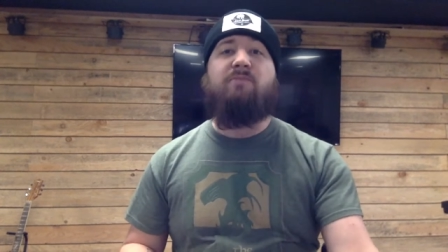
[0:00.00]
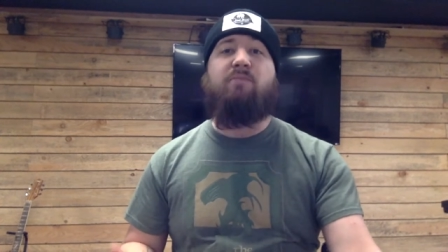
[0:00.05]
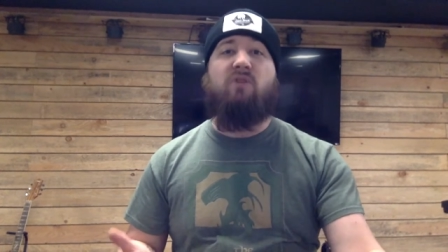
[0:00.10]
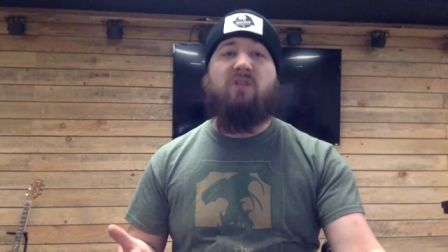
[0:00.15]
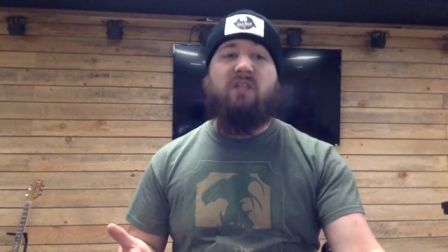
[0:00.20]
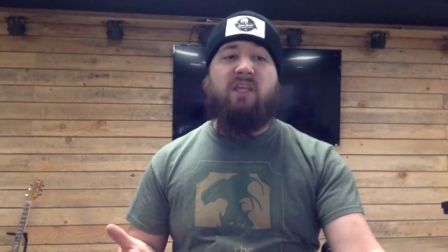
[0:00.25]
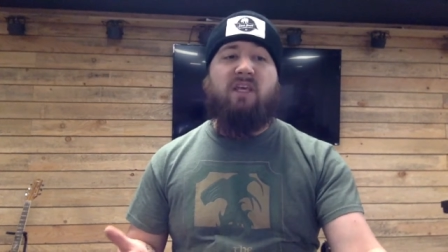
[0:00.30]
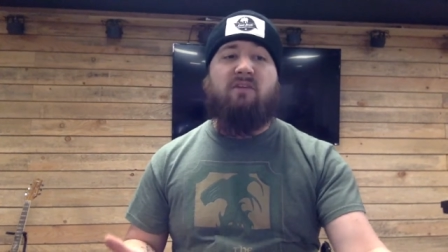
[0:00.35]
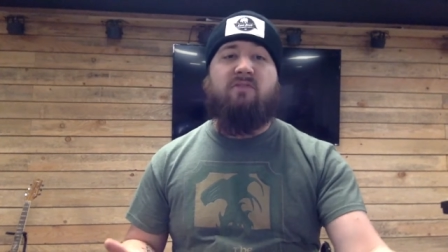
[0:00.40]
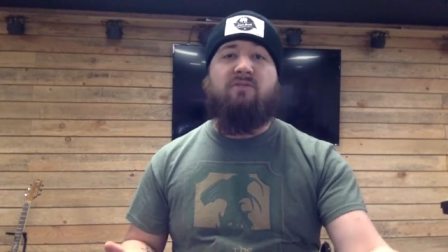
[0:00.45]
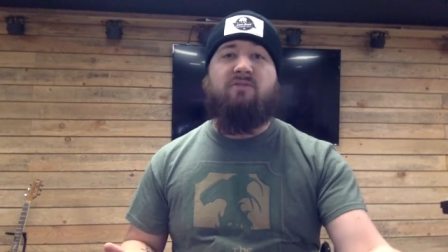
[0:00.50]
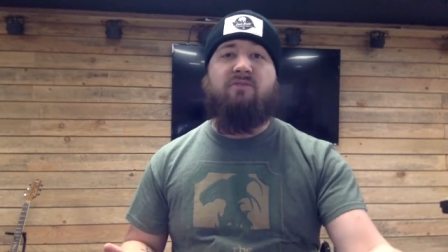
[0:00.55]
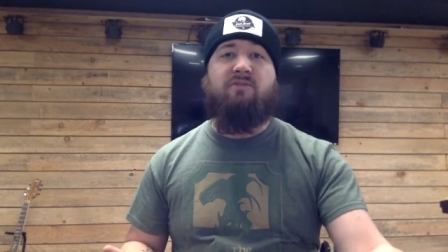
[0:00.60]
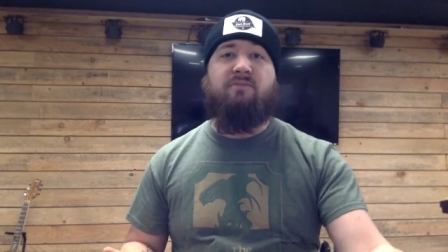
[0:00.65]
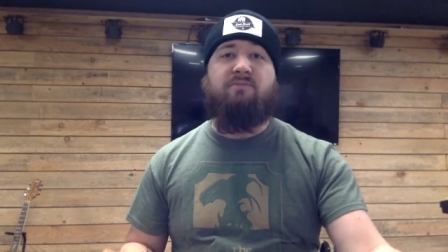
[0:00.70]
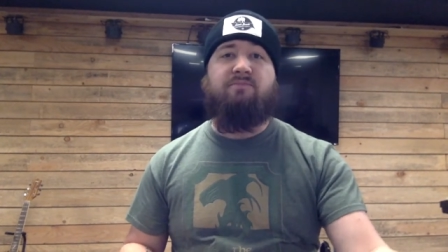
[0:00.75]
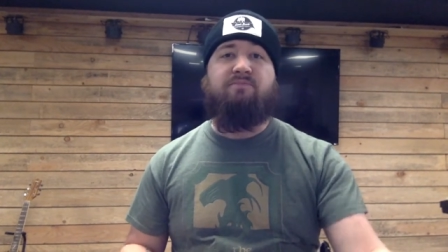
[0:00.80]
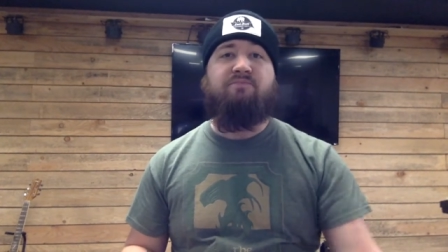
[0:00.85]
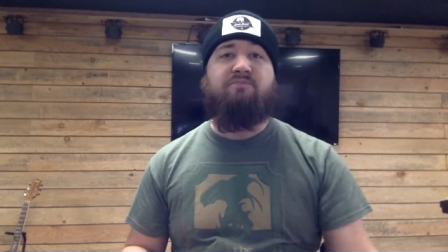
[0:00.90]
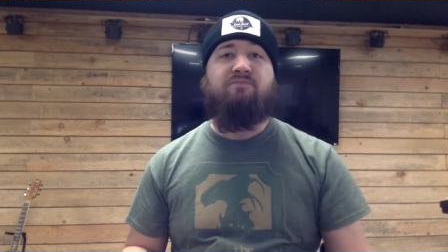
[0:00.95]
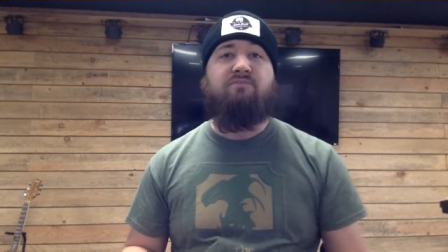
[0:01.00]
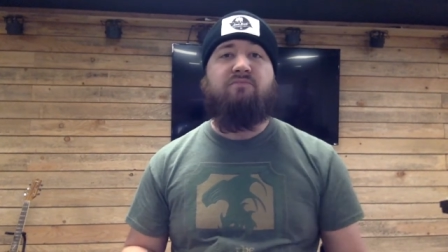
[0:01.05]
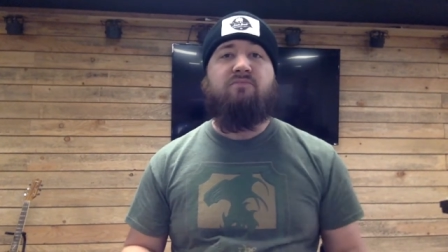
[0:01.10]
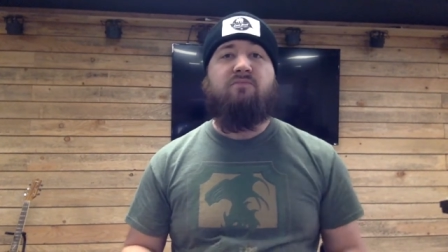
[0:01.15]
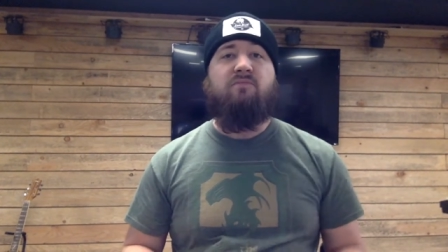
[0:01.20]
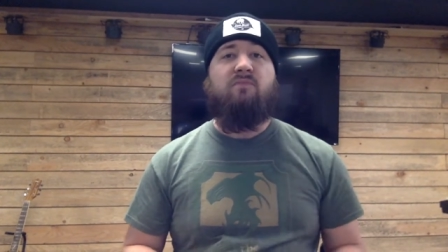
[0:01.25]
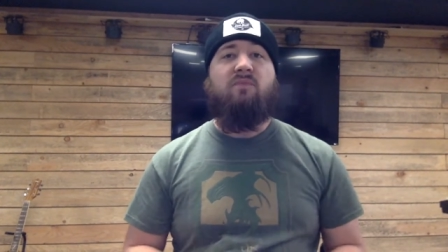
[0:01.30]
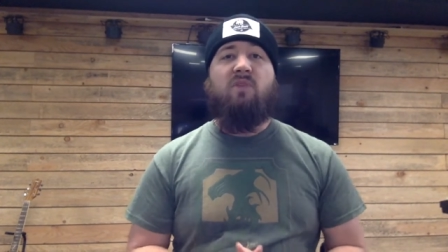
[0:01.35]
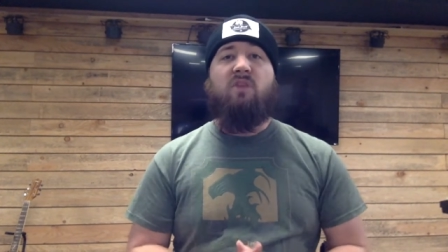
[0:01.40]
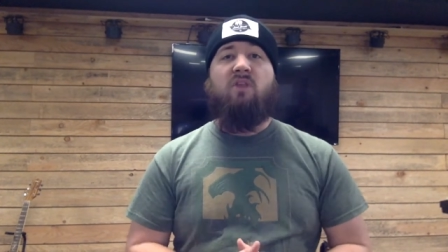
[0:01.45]
believe
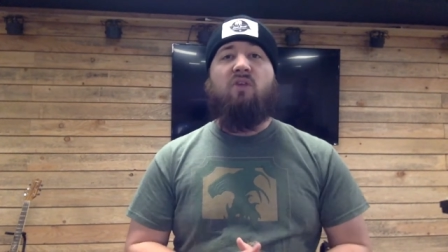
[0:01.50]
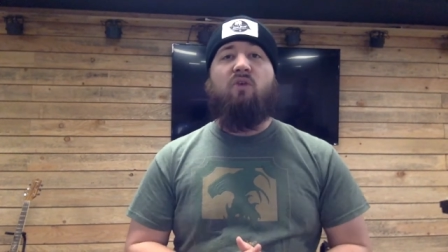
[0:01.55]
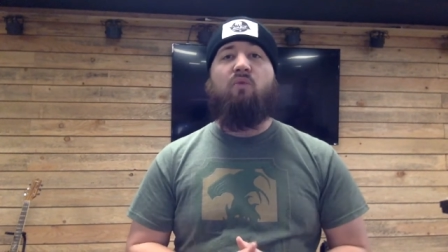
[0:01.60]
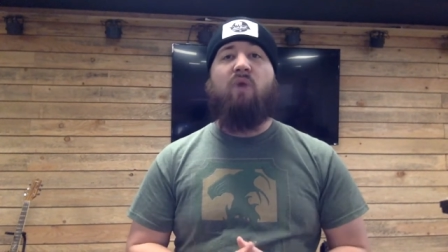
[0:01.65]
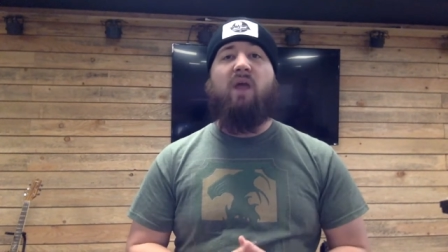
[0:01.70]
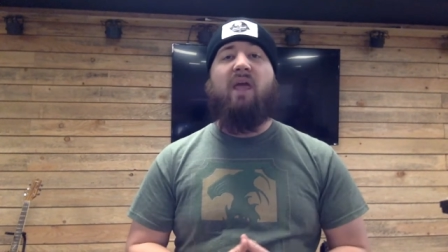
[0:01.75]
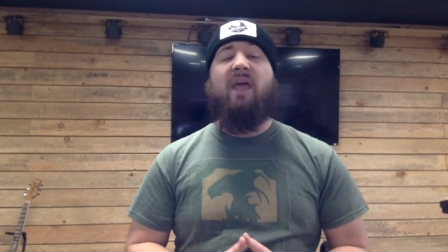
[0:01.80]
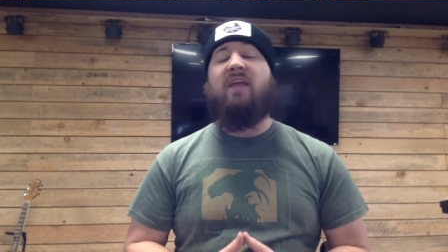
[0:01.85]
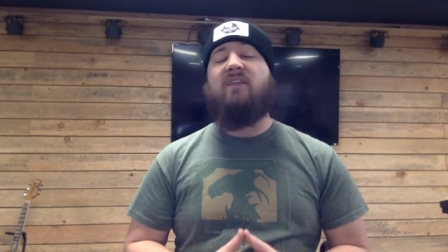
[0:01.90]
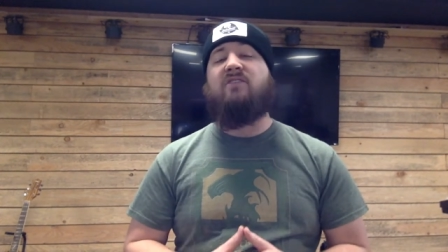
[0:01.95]
right?